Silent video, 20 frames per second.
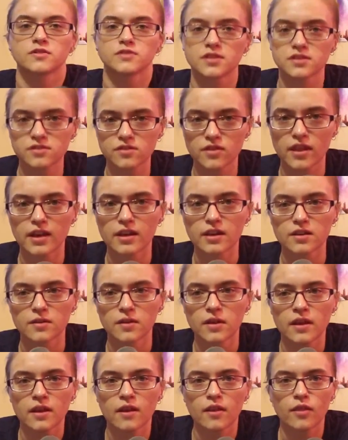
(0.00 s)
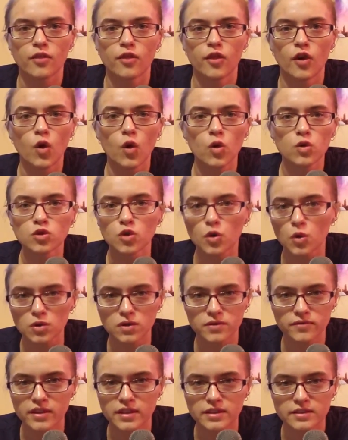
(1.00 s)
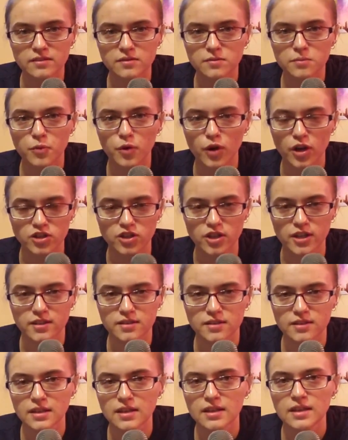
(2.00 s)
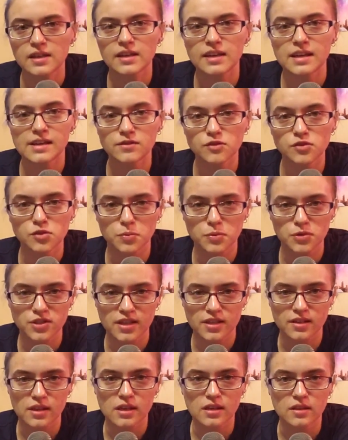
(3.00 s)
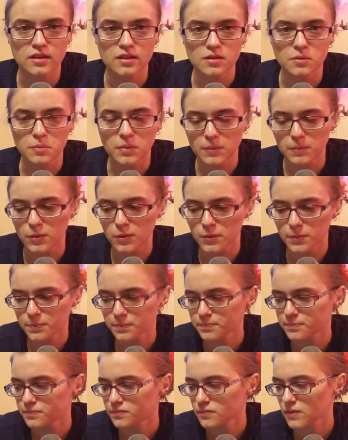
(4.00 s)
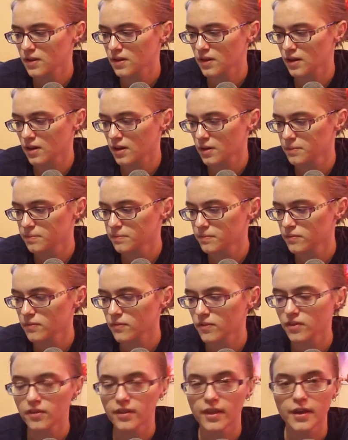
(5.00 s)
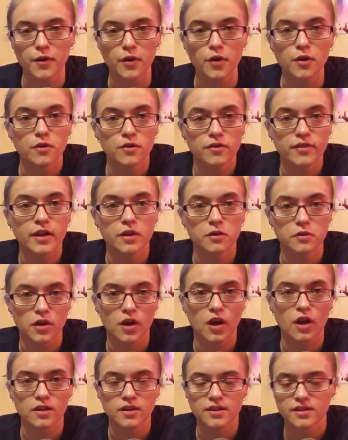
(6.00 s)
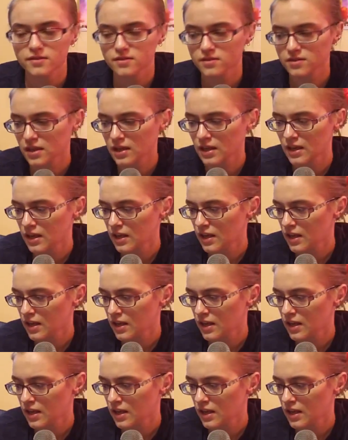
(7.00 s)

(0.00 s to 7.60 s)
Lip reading: tells us that the whole goal of this project is to protect the Indian people that are the colonists.